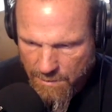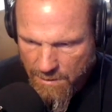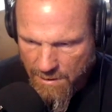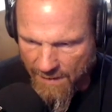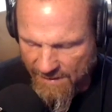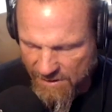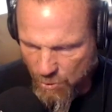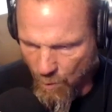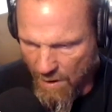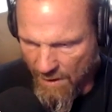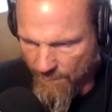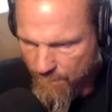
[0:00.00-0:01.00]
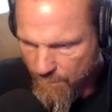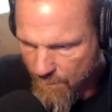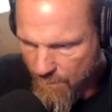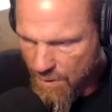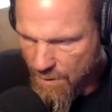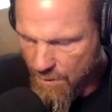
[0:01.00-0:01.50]
And then you want to
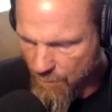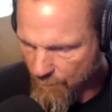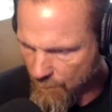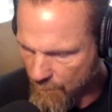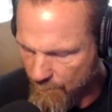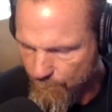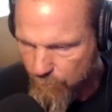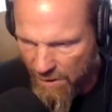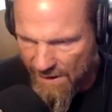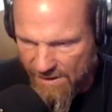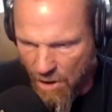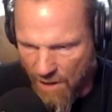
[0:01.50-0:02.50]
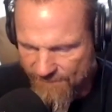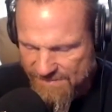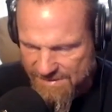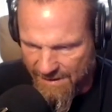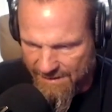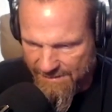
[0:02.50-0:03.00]
blade off
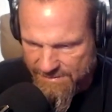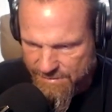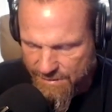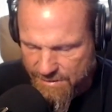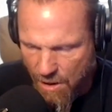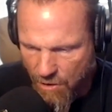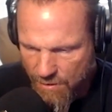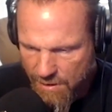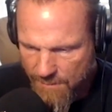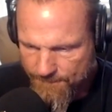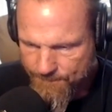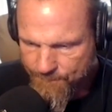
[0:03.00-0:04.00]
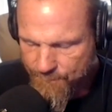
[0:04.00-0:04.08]
slightly to the target.